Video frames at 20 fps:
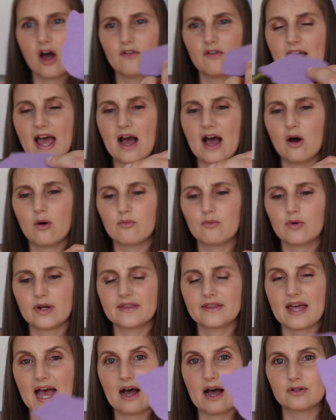of help
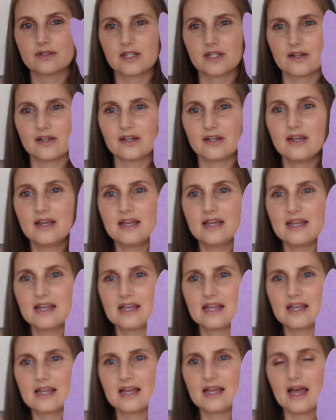with how to
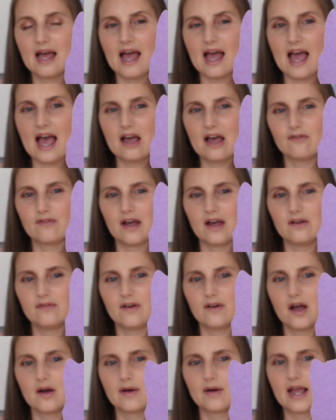
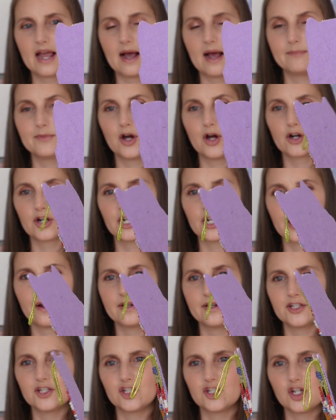FFO it. I'm not going to go
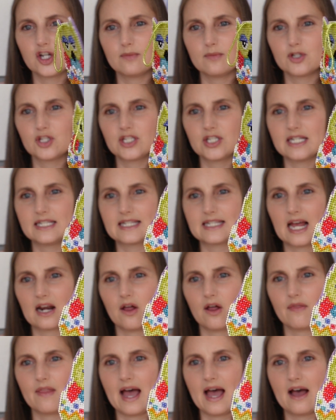into too much detail
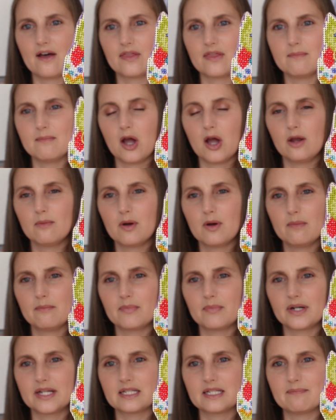on that at the moment,
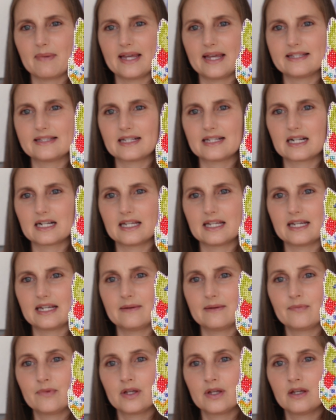but it's
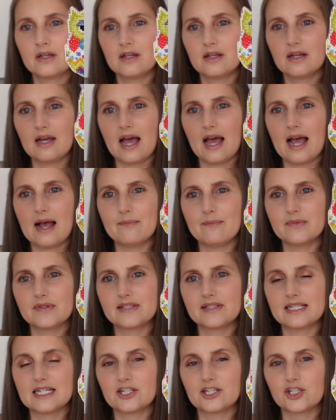basically
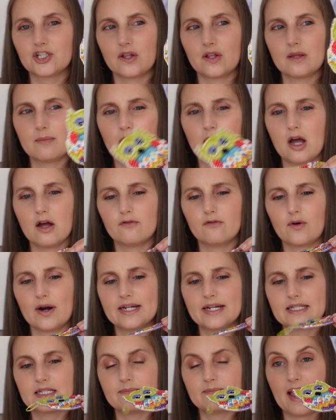stitched on the
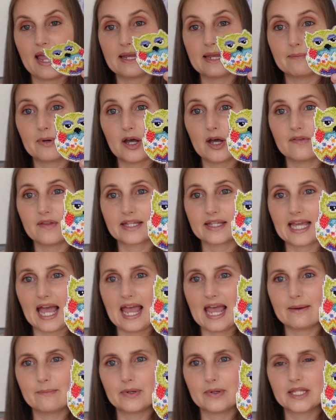perforated paper that
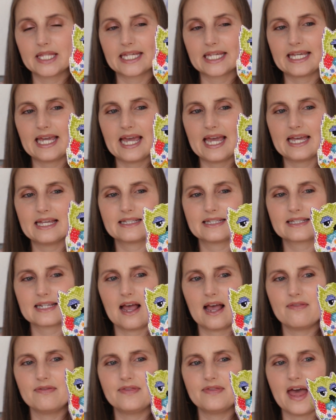came with the kit,
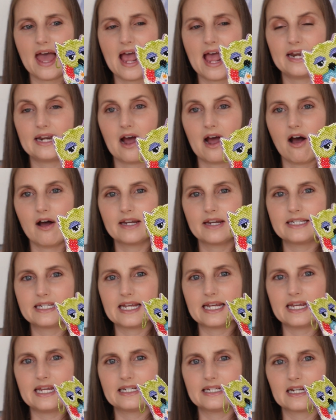and then I
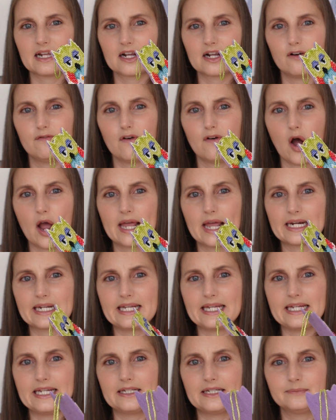did like a
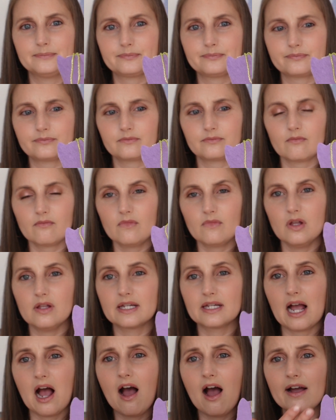violin,
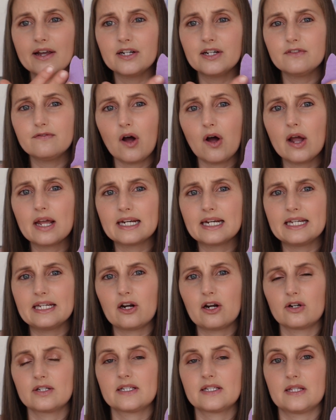like an iron
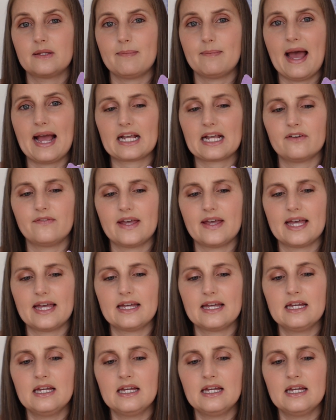violin onto the back of it,